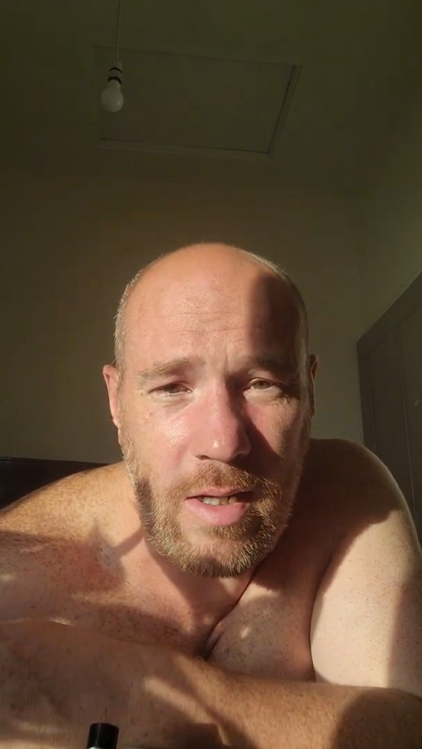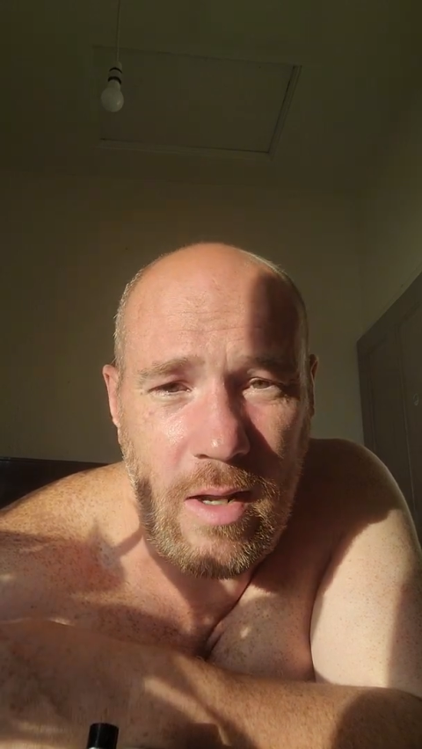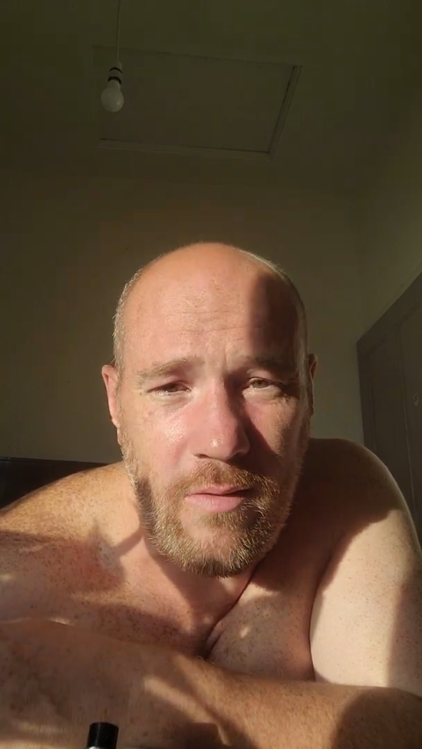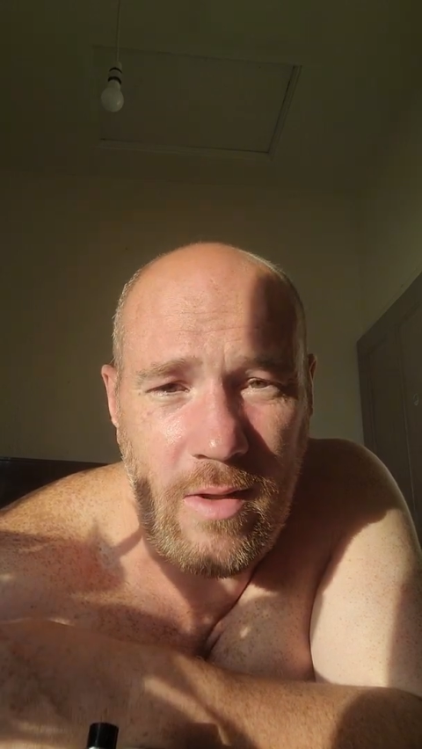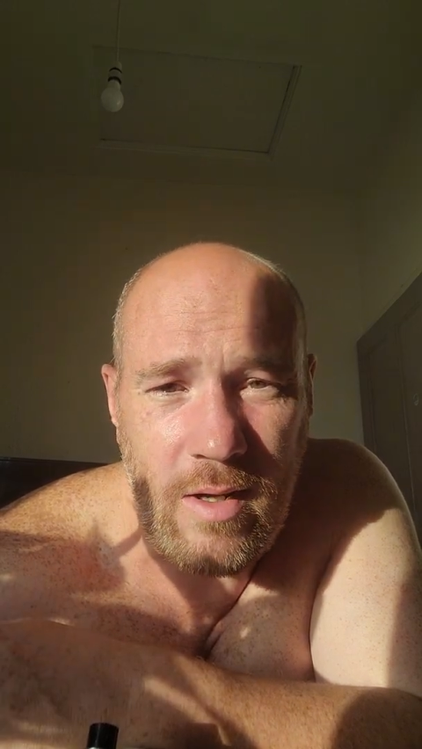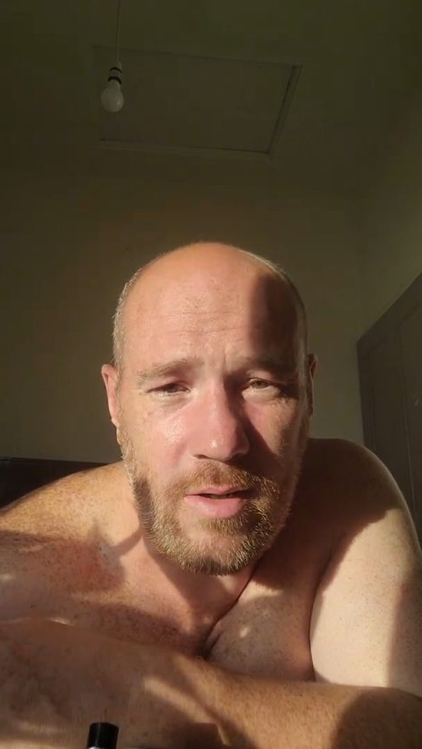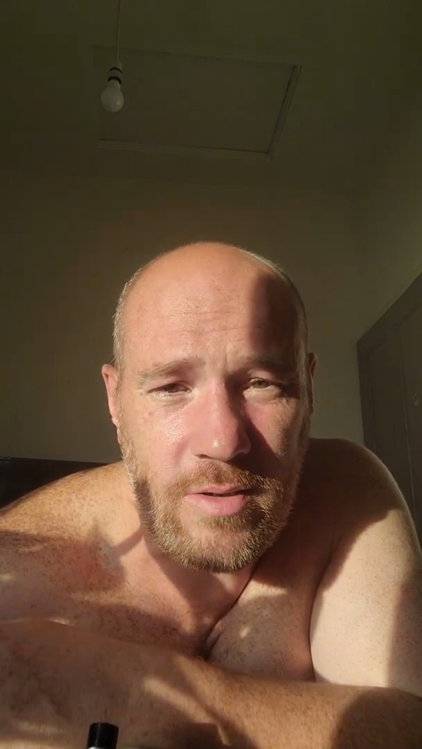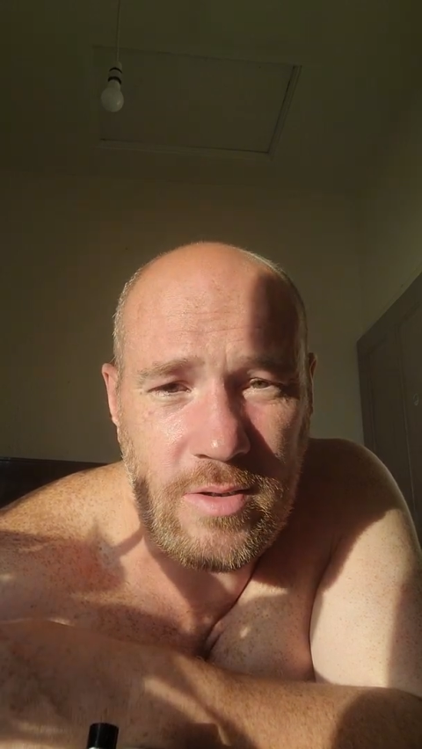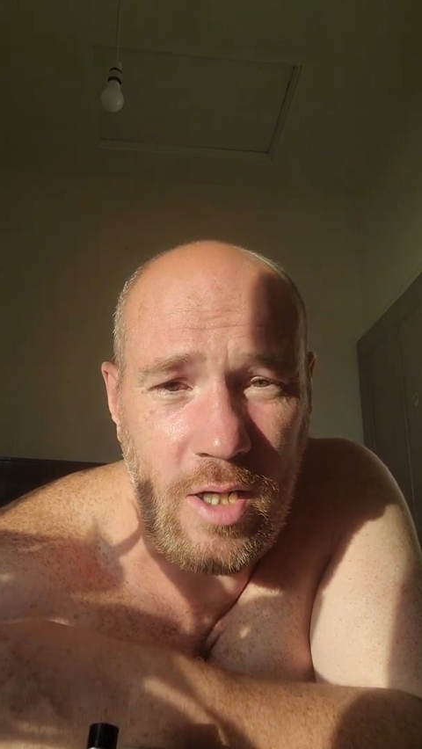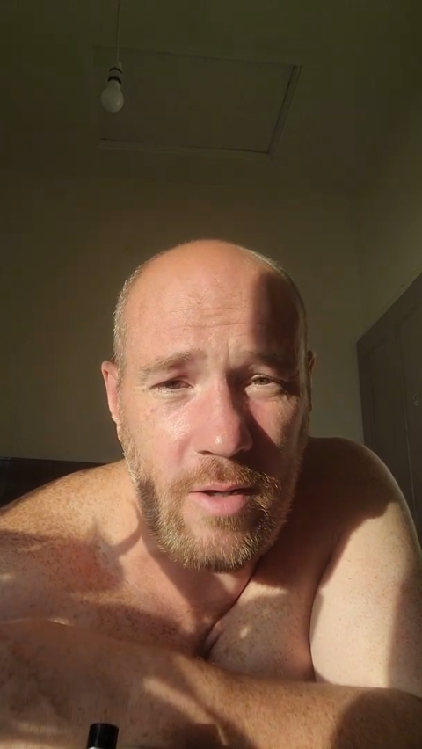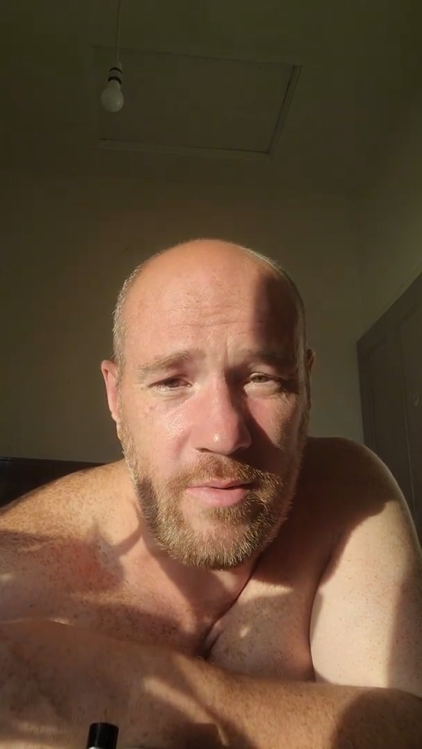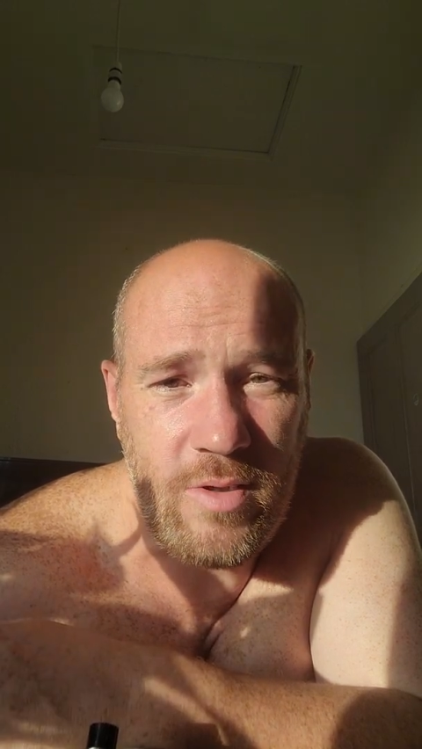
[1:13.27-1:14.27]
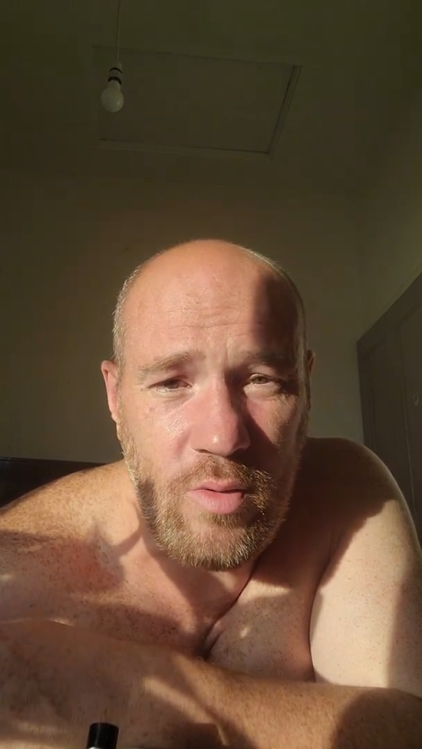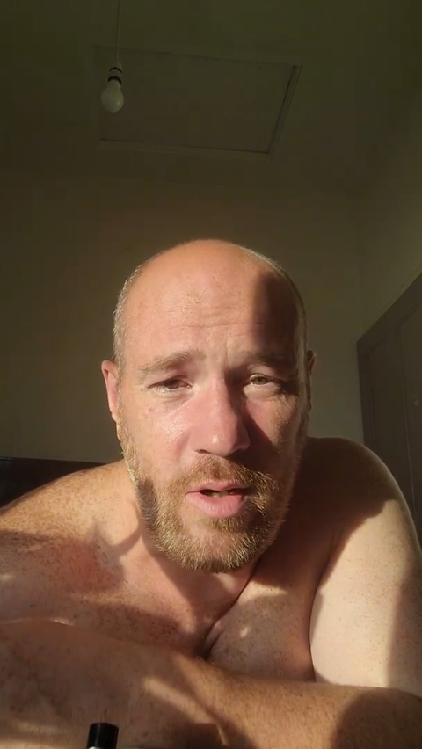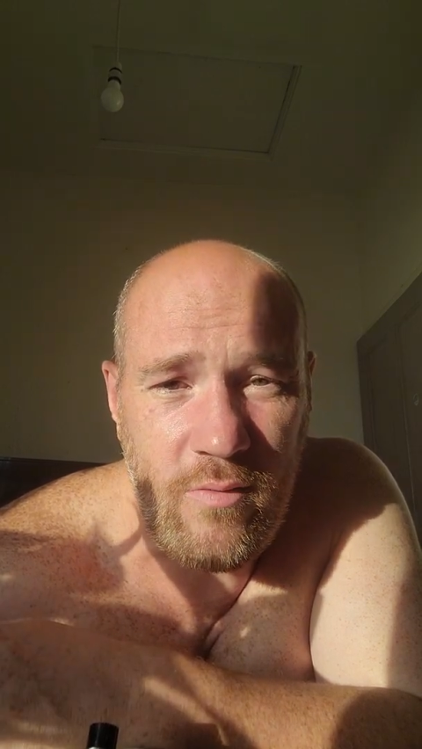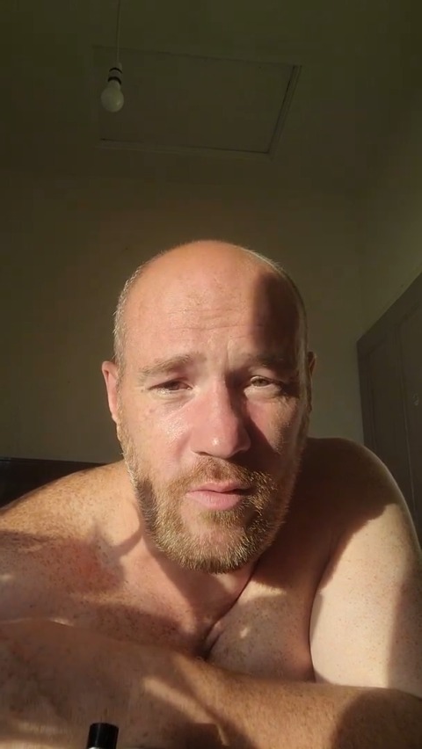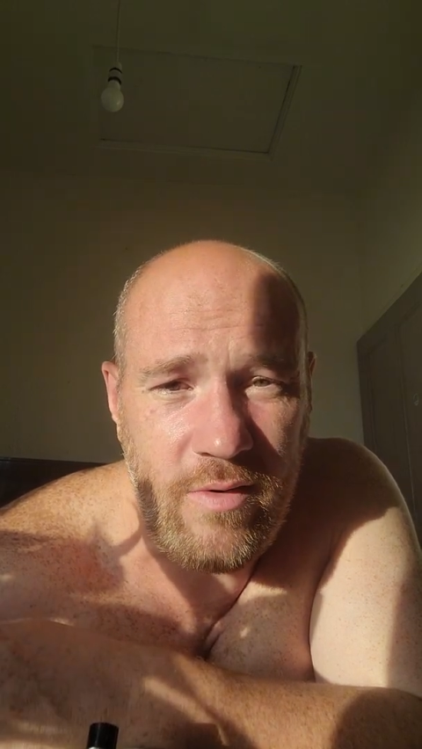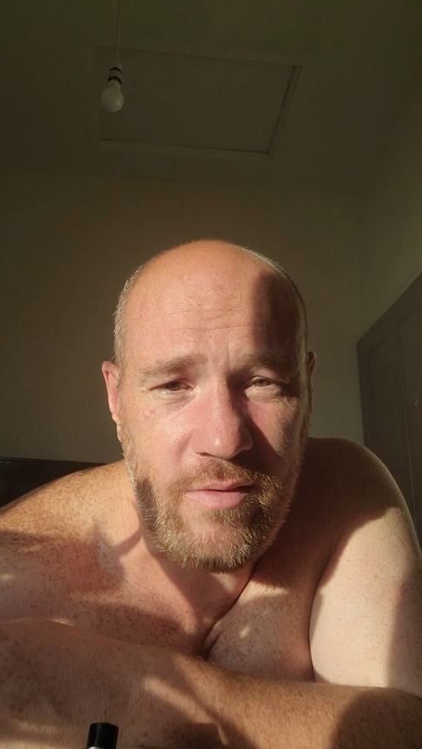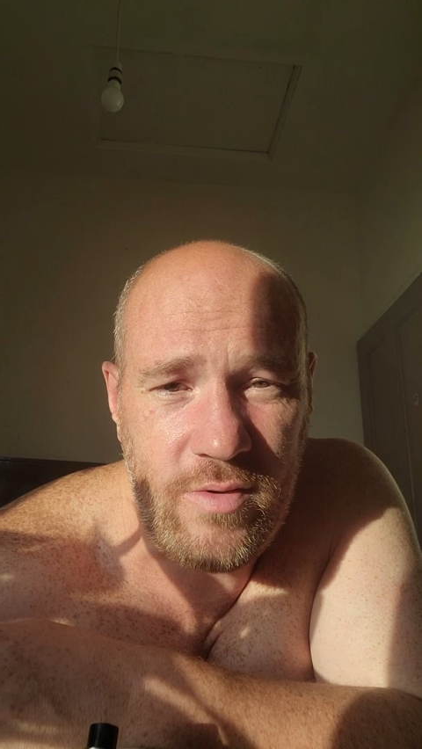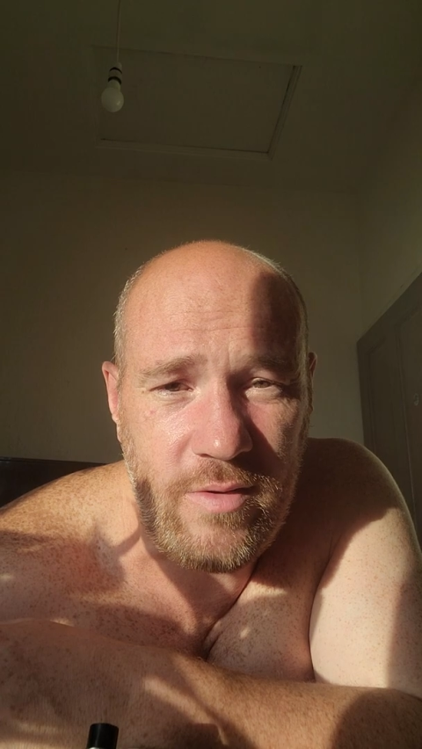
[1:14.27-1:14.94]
get that, because it's normally 12 quid